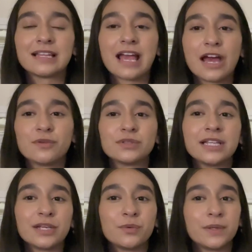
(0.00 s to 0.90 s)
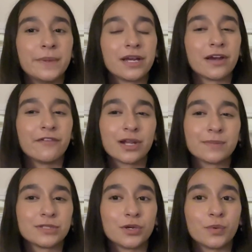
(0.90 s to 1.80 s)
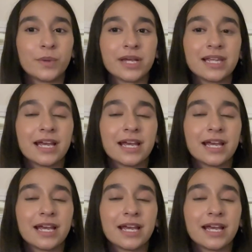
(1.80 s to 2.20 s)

I don't think it would have been covered up so quickly.